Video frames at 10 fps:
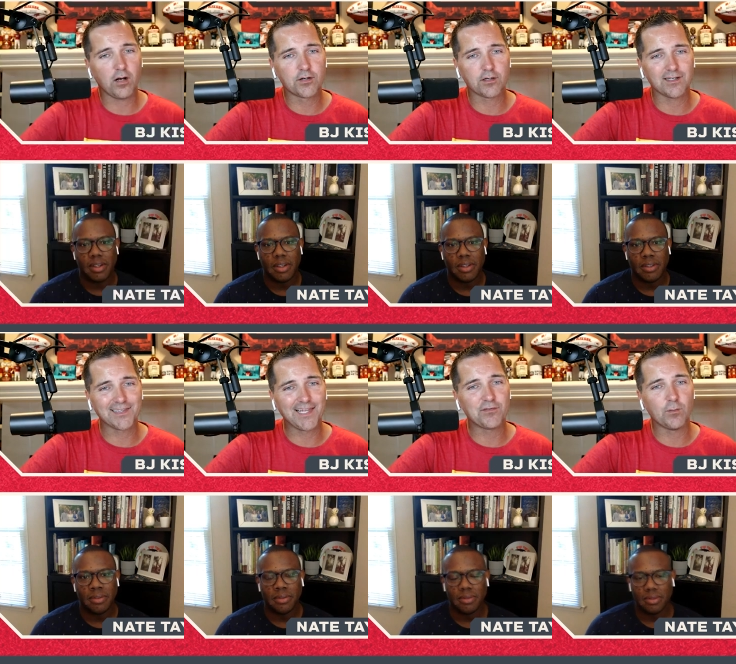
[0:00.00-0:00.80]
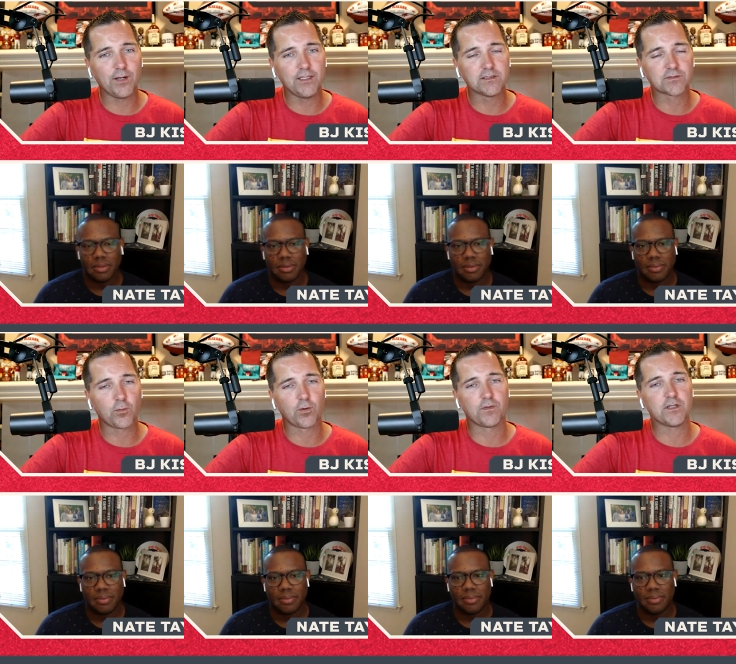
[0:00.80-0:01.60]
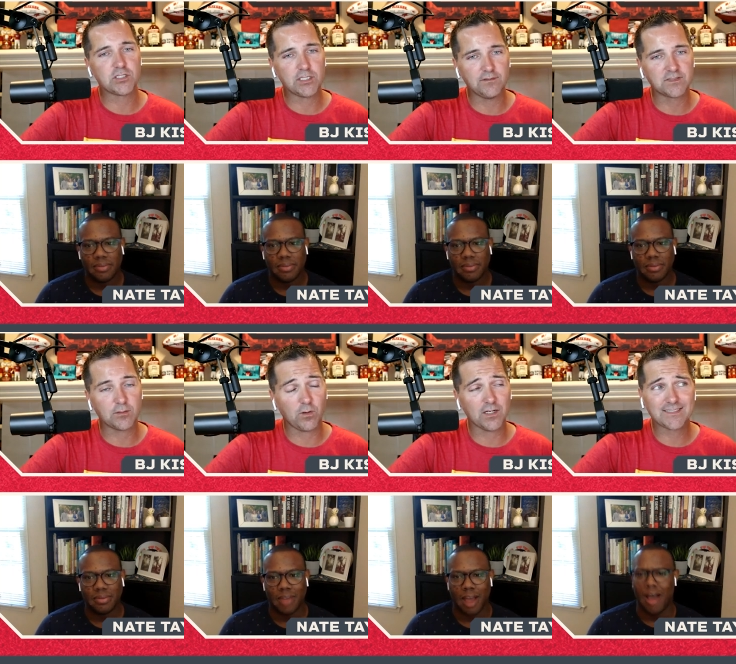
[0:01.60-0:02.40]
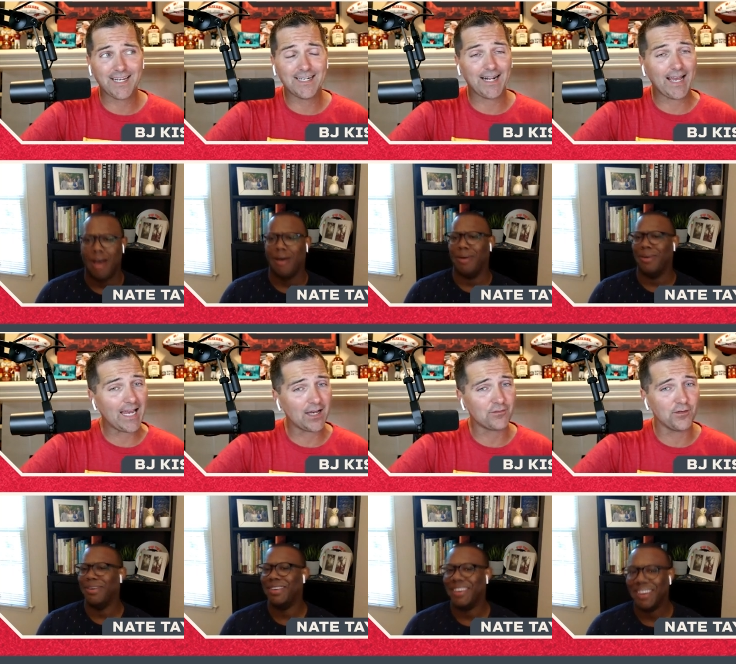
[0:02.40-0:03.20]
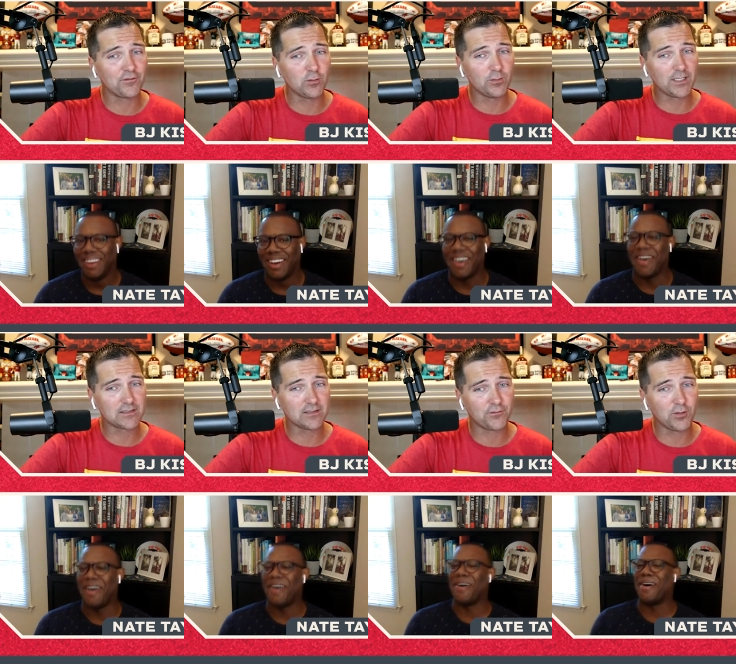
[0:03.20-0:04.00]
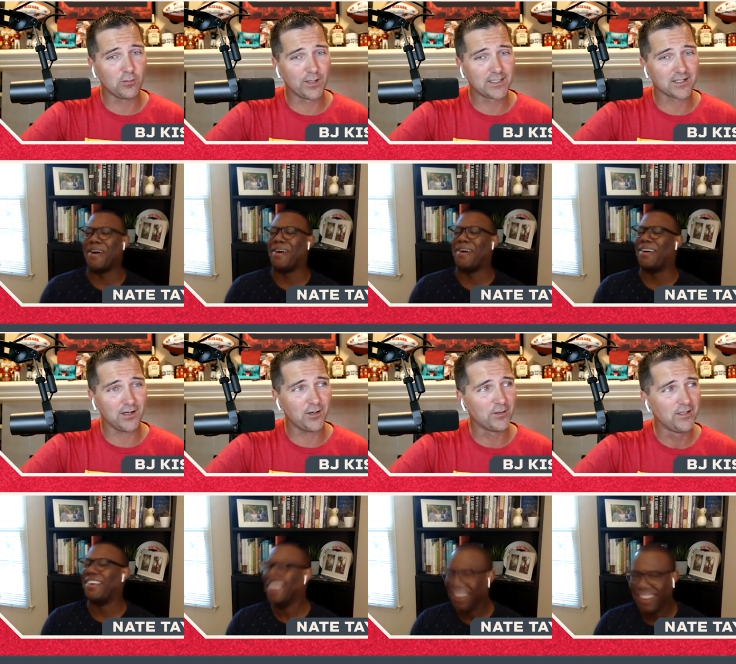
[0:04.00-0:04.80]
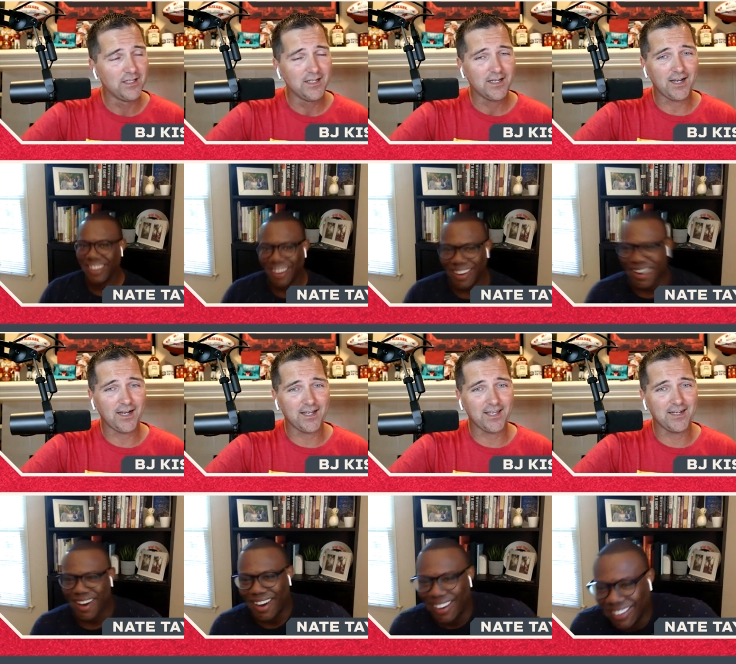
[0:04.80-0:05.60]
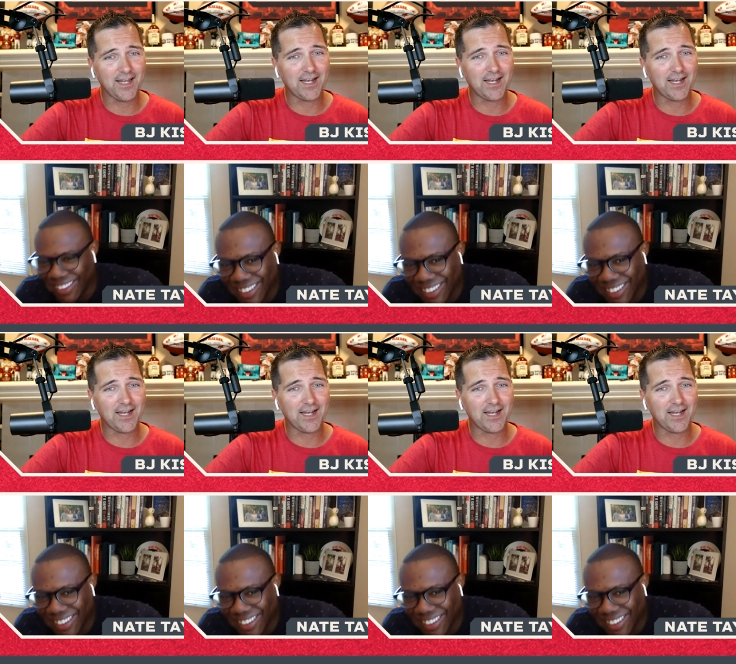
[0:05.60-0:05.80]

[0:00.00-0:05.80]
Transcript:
Speaker 1: under 11 wins for the Chiefs. It was 10 and a half a few weeks ago. And